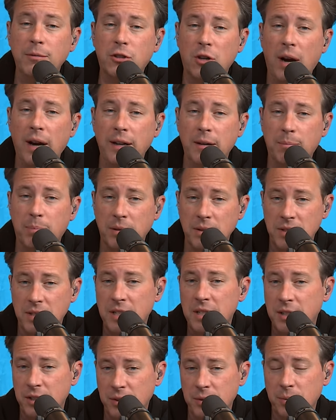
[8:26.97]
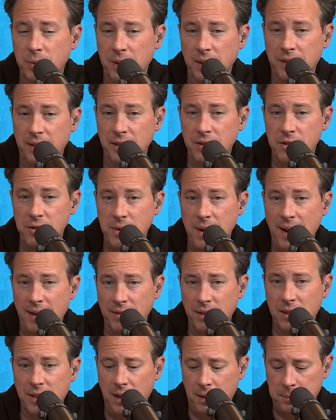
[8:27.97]
trying to present you with is you have
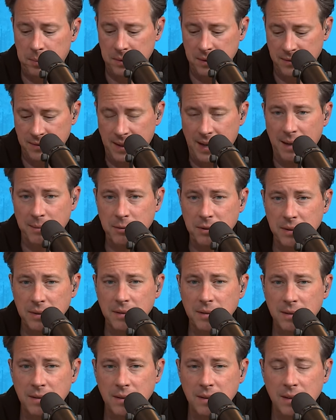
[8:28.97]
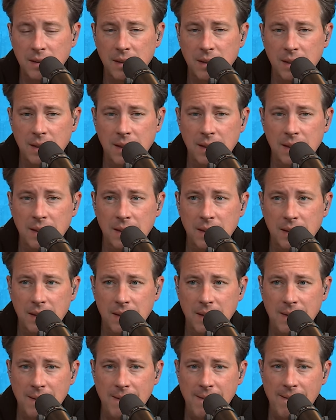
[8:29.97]
a couple of options.
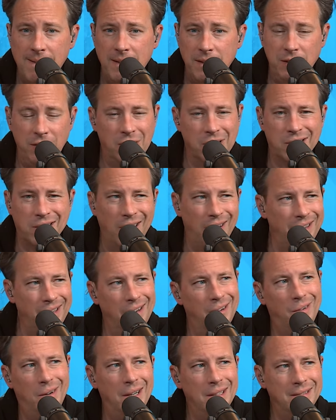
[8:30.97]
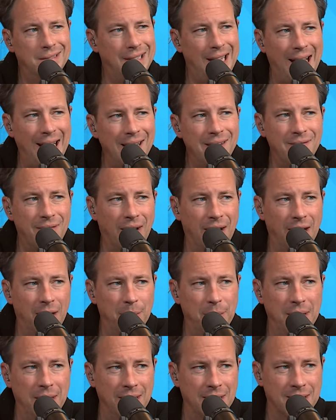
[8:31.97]
Yeah. You just go, you know what? That
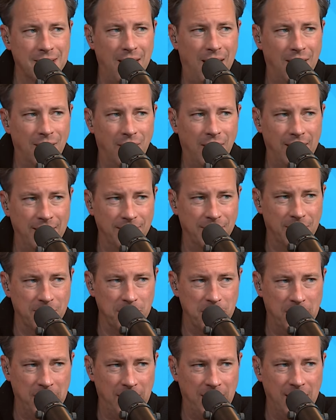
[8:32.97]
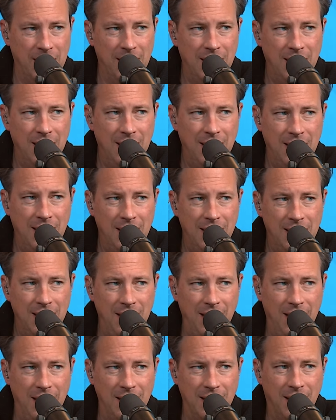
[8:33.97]
environment is not right for me.
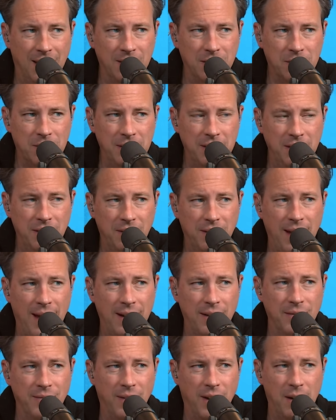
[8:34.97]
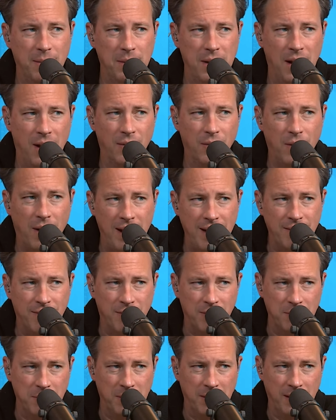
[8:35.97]
And not only is that environment not right
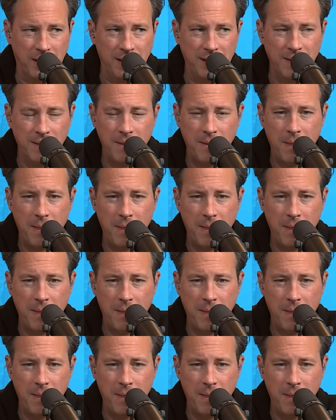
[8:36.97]
for me,